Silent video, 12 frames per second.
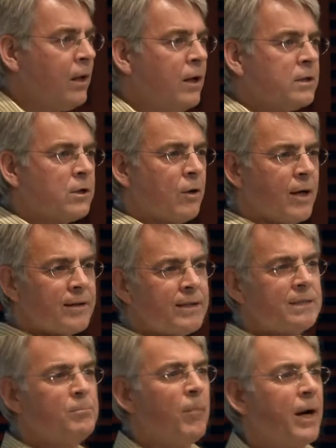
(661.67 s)
So are
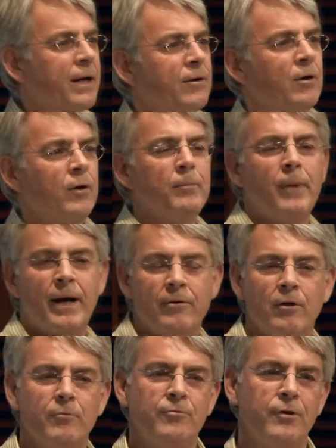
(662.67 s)
these micro and
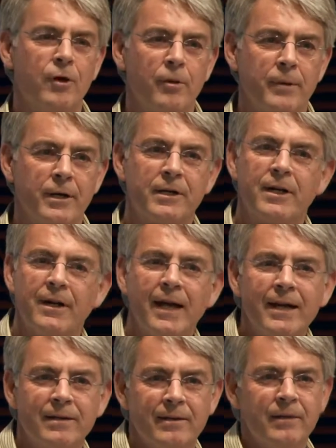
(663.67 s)
macro phenomena
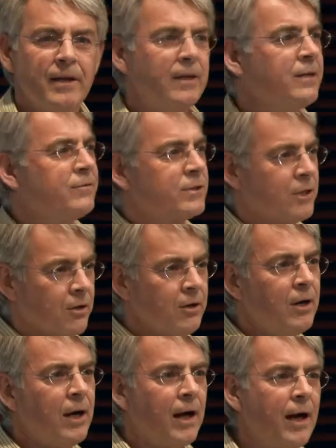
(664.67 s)
connected? And if so,
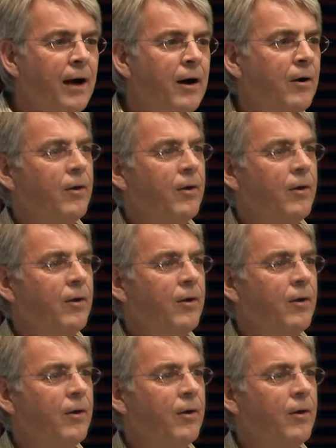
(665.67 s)
how?